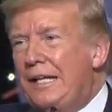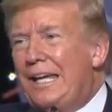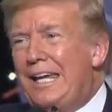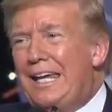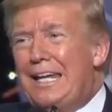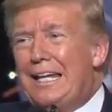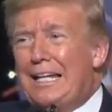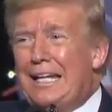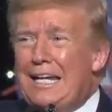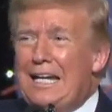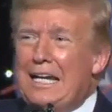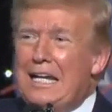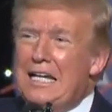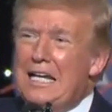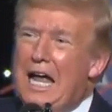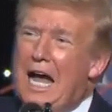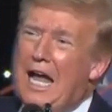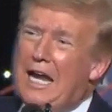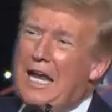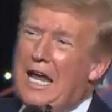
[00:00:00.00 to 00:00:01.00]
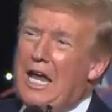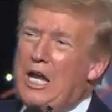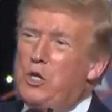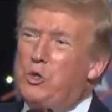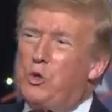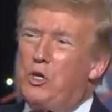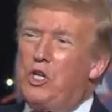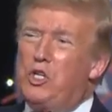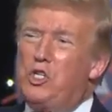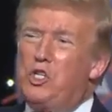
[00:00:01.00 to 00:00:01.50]
Healing, not
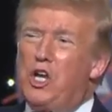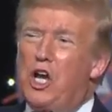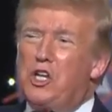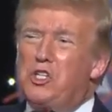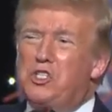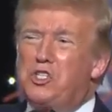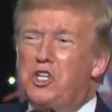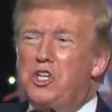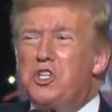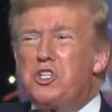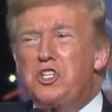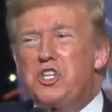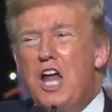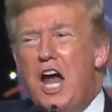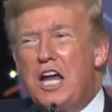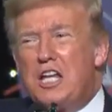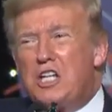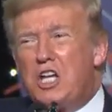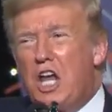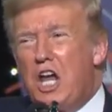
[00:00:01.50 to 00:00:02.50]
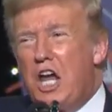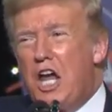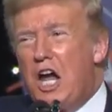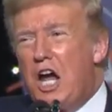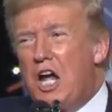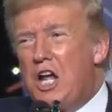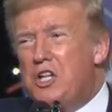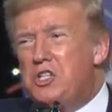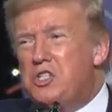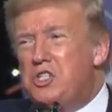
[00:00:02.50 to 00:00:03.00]
hatred, justice, not
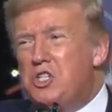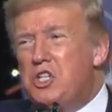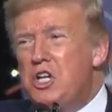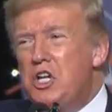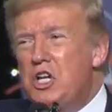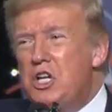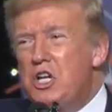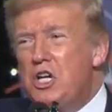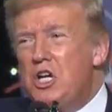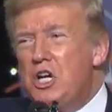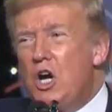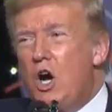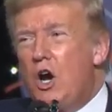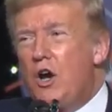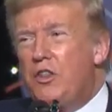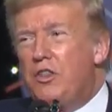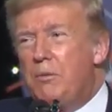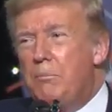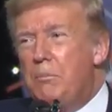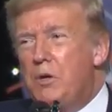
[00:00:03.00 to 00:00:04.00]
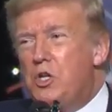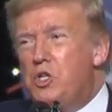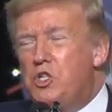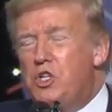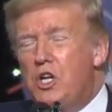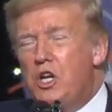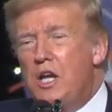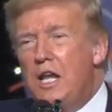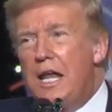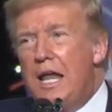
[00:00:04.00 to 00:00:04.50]
chaos, are the
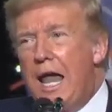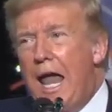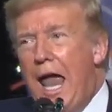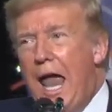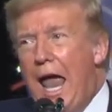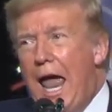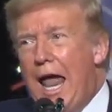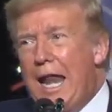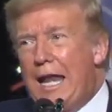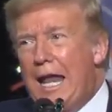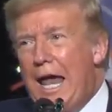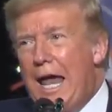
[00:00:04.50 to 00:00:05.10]
mission at